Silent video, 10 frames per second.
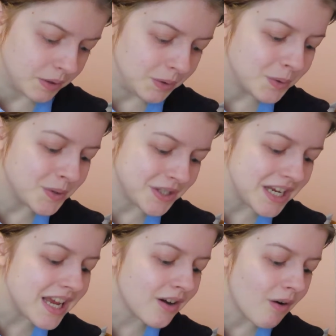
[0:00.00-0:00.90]
"You
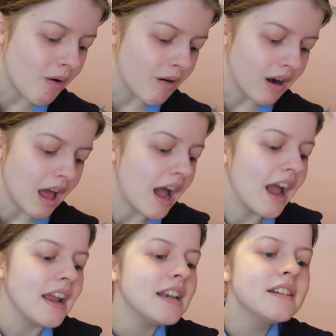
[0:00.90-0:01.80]
see,
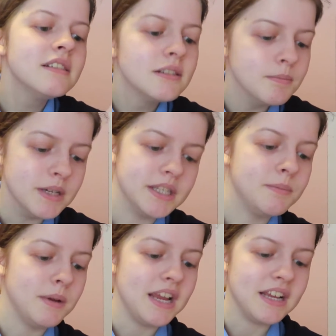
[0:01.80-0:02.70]
Coraline," Miss
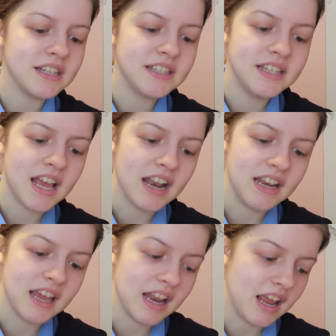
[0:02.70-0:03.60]
Spink
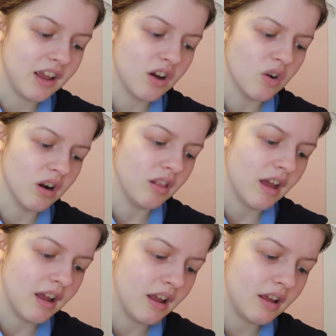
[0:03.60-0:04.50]
said, getting
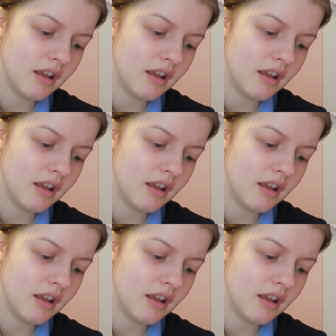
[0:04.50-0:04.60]
Caroline.